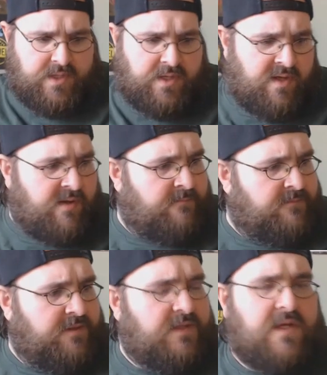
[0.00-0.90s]

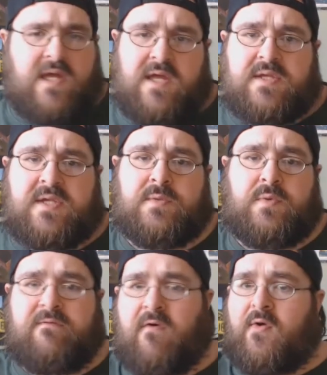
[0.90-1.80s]
And
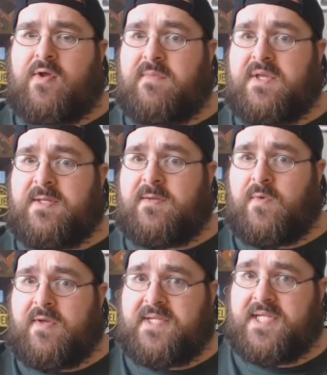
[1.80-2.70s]
since we've already been to
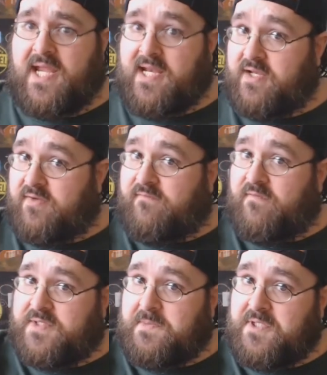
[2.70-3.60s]
the website in the
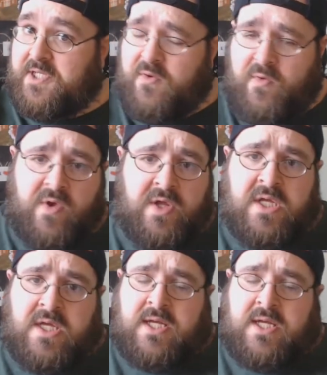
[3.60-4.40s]
first video,